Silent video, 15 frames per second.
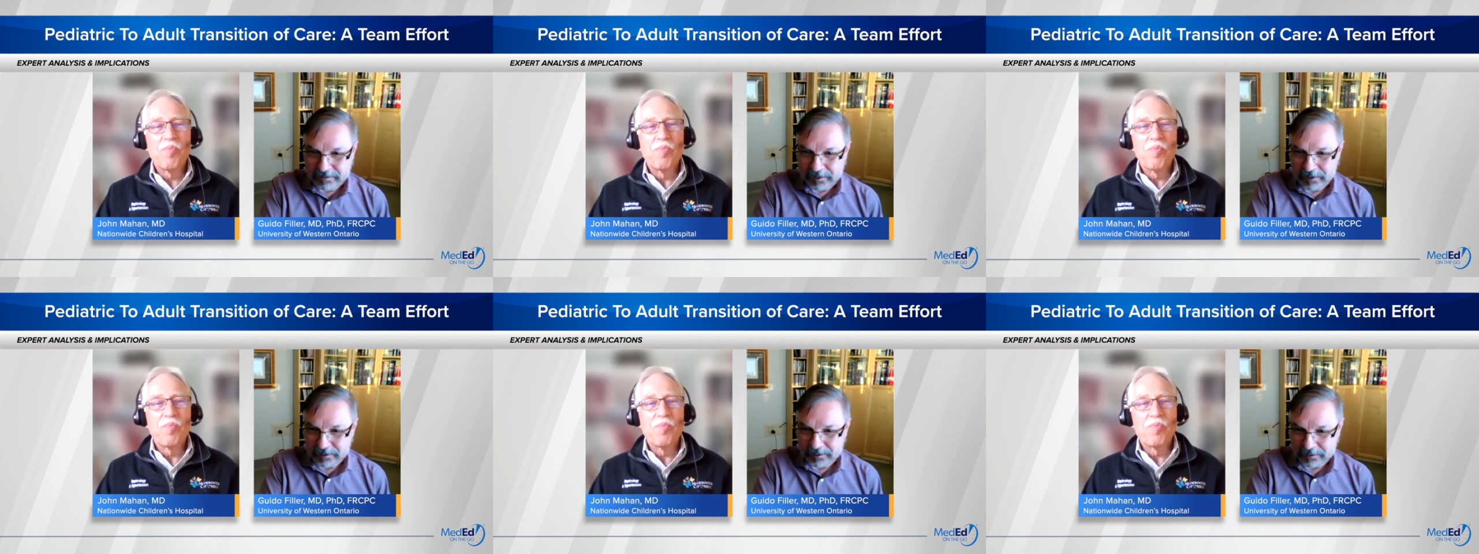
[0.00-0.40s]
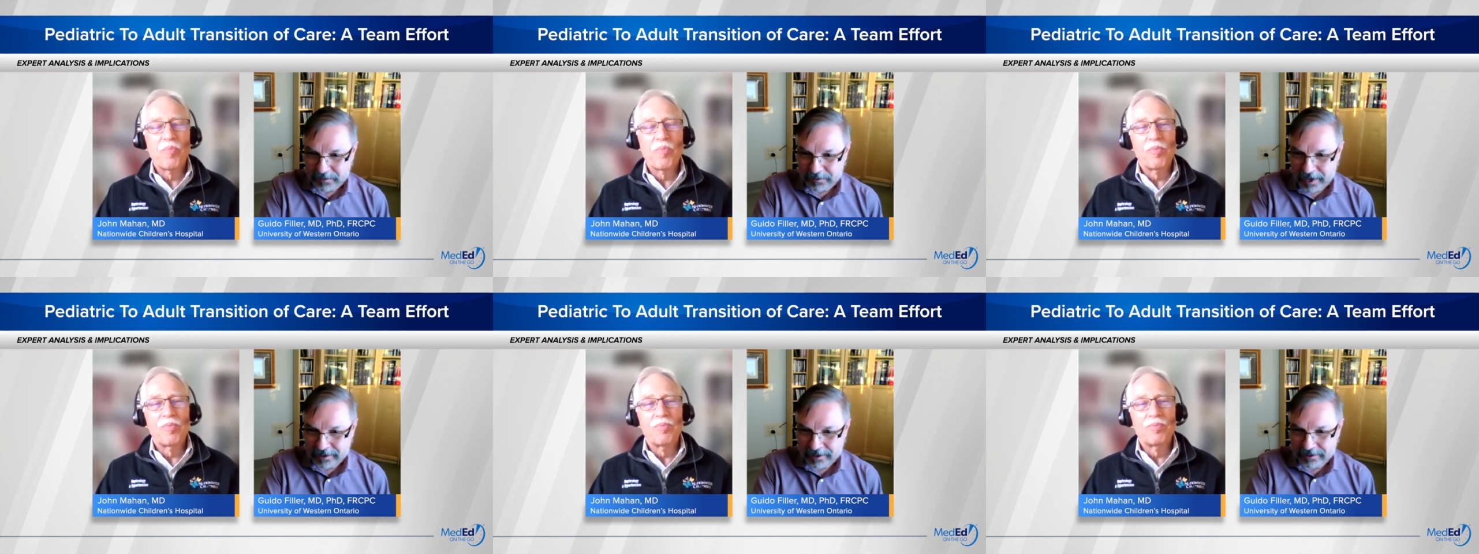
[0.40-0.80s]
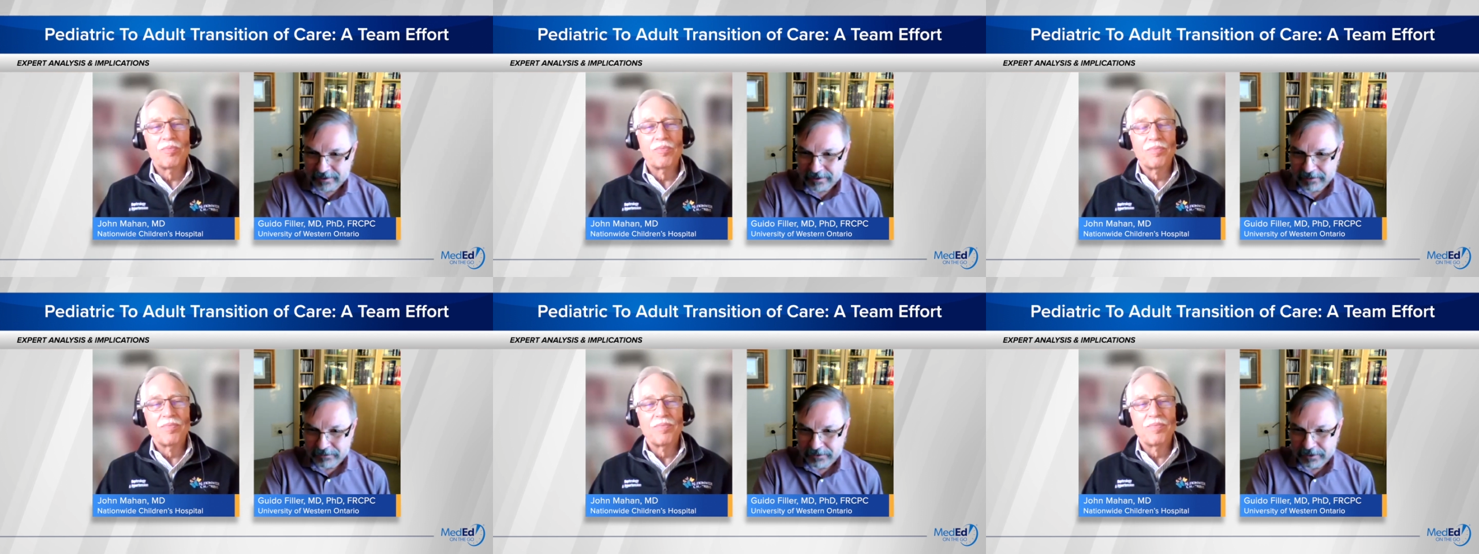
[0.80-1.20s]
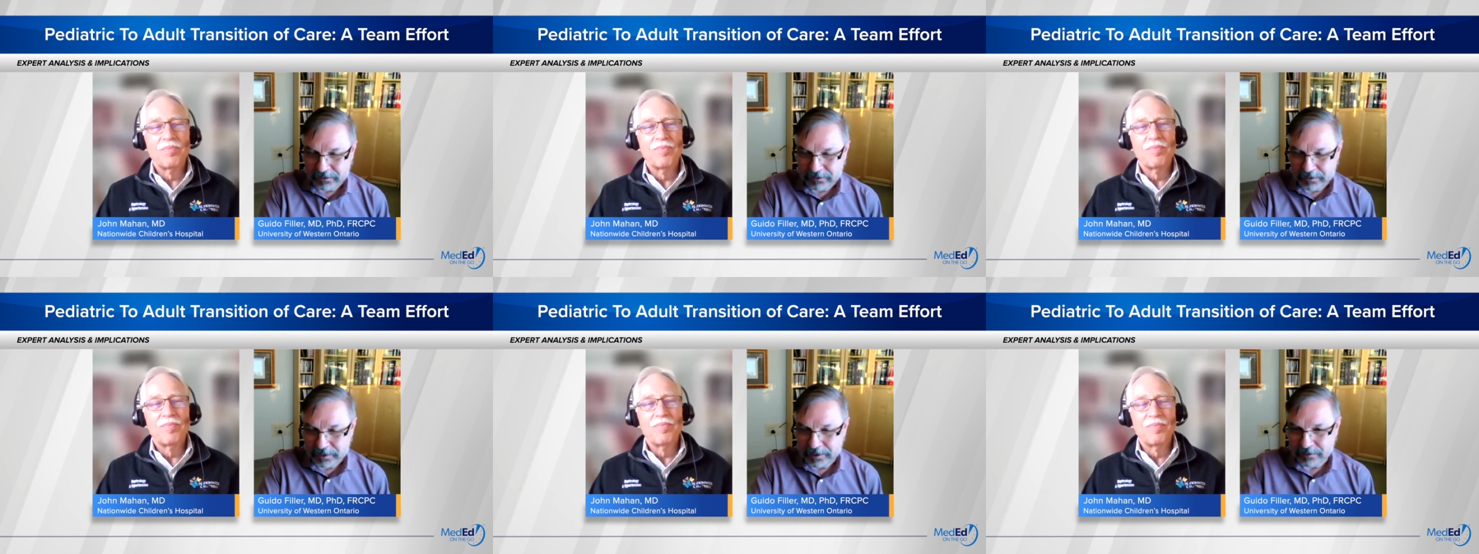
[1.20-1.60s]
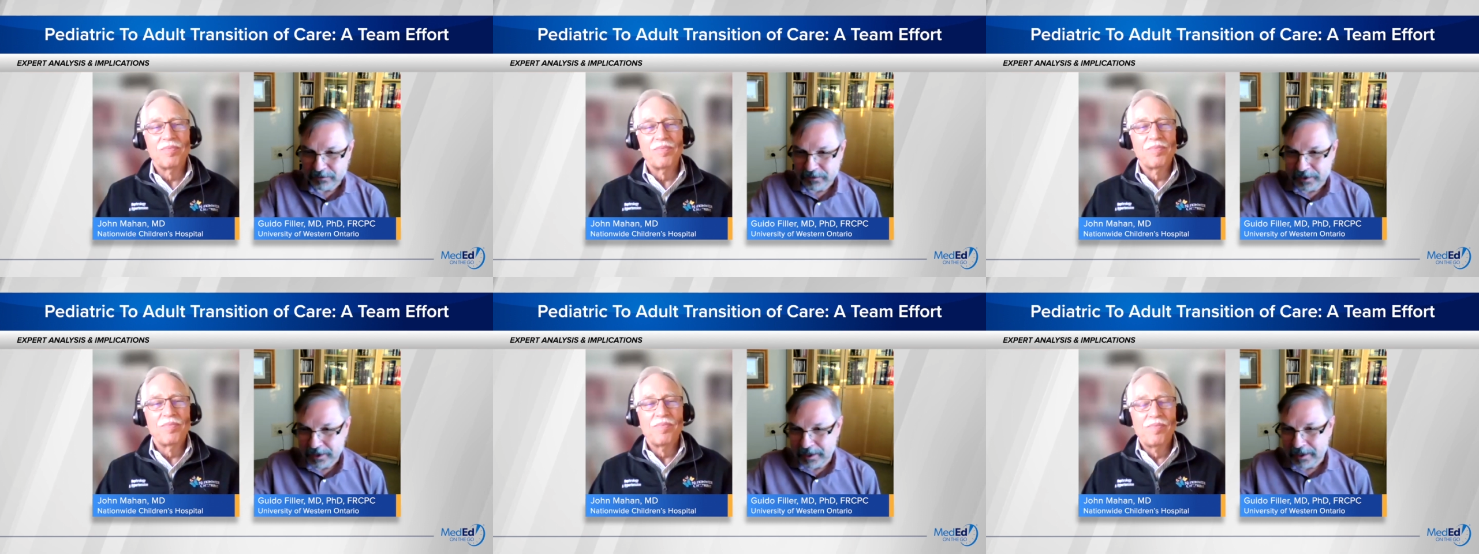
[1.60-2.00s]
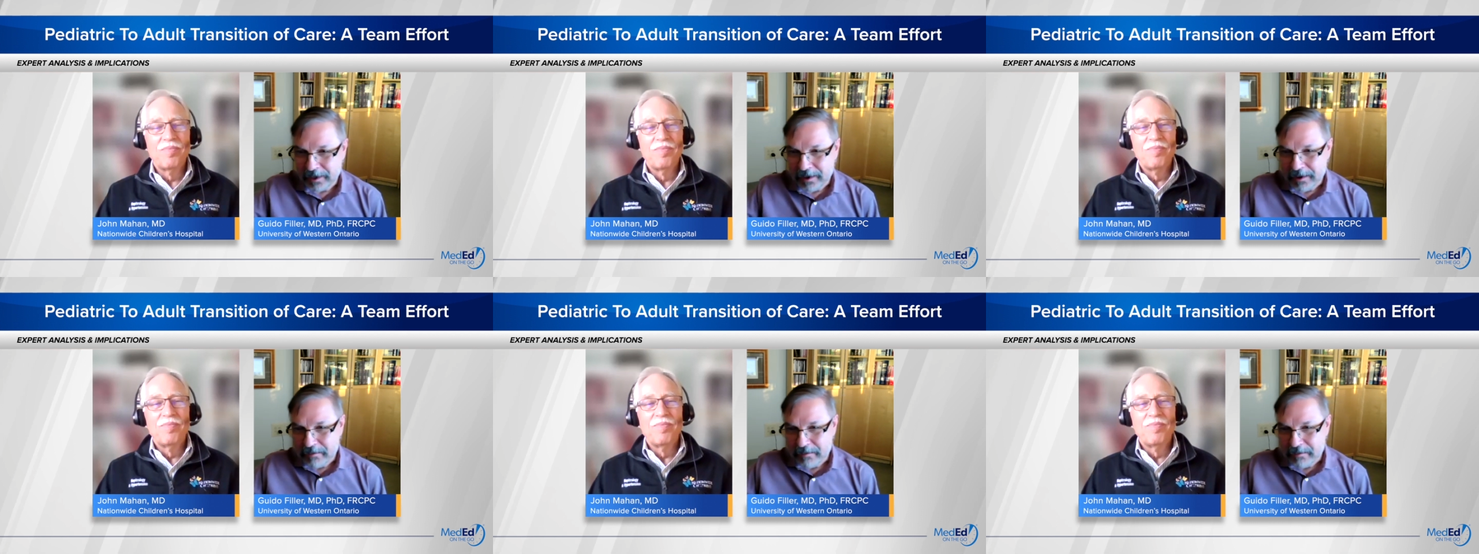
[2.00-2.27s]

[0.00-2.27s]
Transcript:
Speaker 1: because of the axis FGF23,